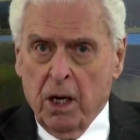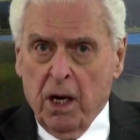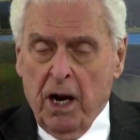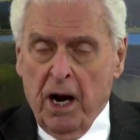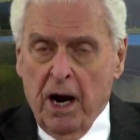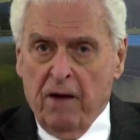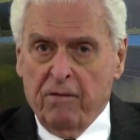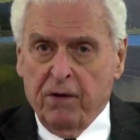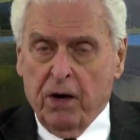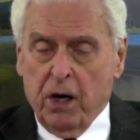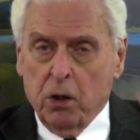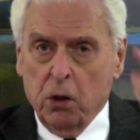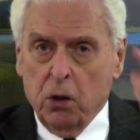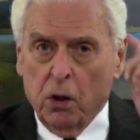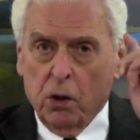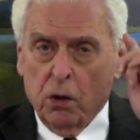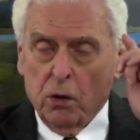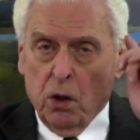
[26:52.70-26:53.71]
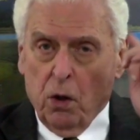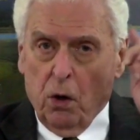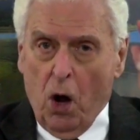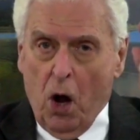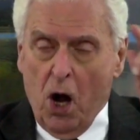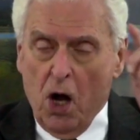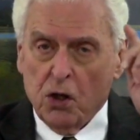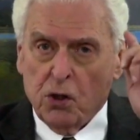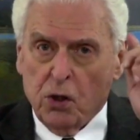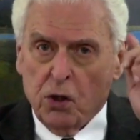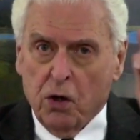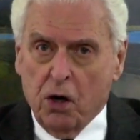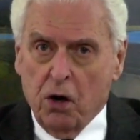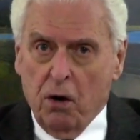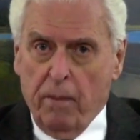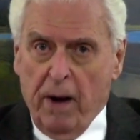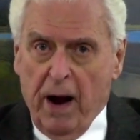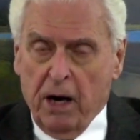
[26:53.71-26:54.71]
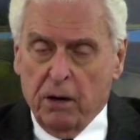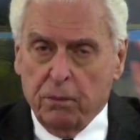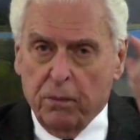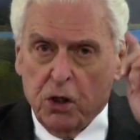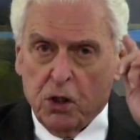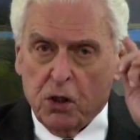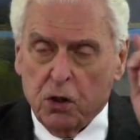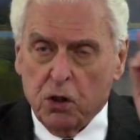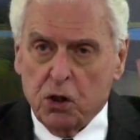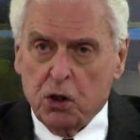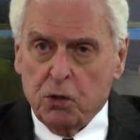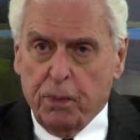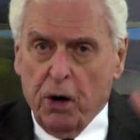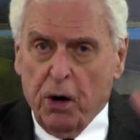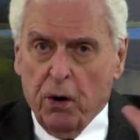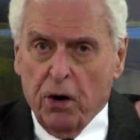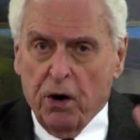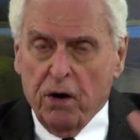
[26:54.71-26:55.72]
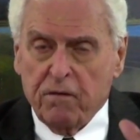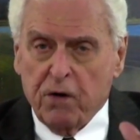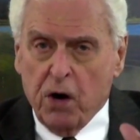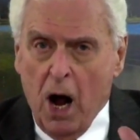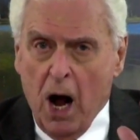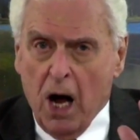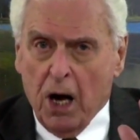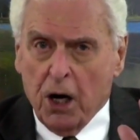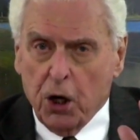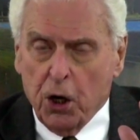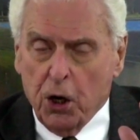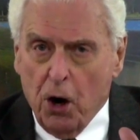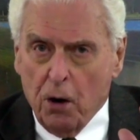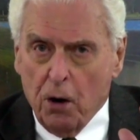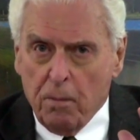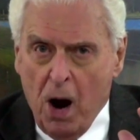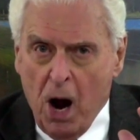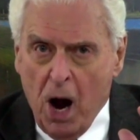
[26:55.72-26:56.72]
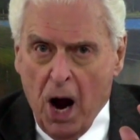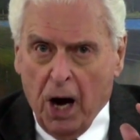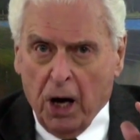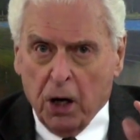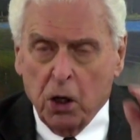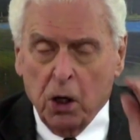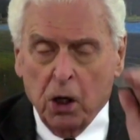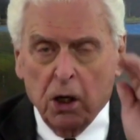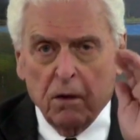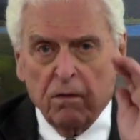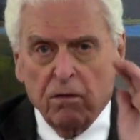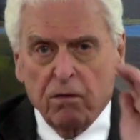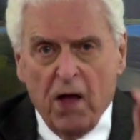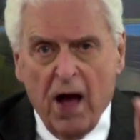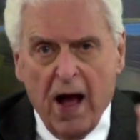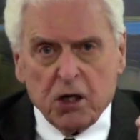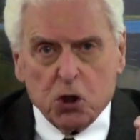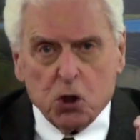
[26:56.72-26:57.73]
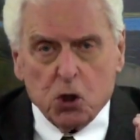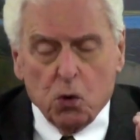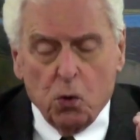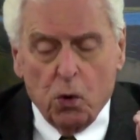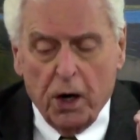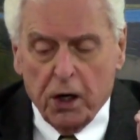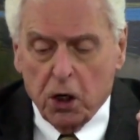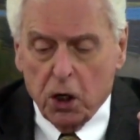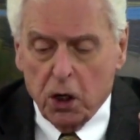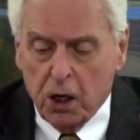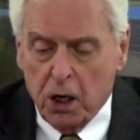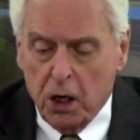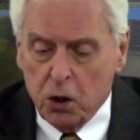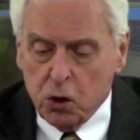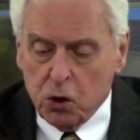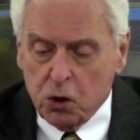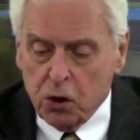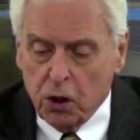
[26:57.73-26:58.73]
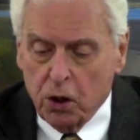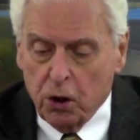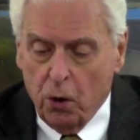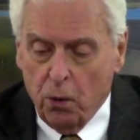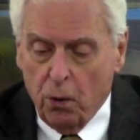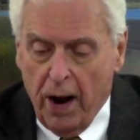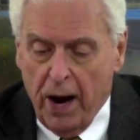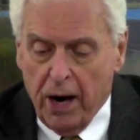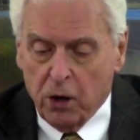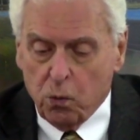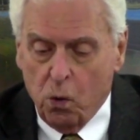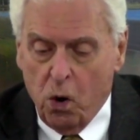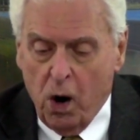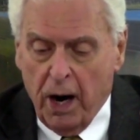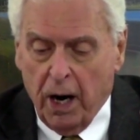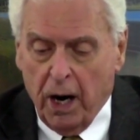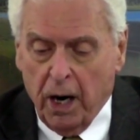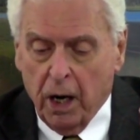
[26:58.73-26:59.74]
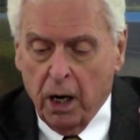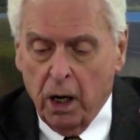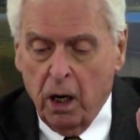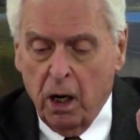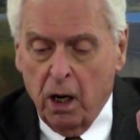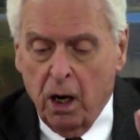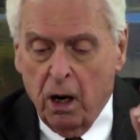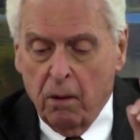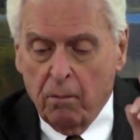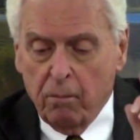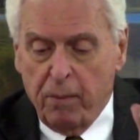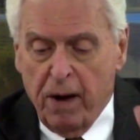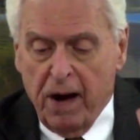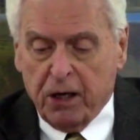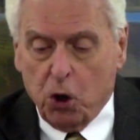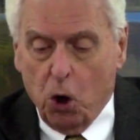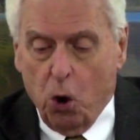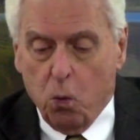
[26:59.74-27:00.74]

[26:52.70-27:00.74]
having the laws and commandments and spirit of God in our mind, that's going to lead us in the right way. But the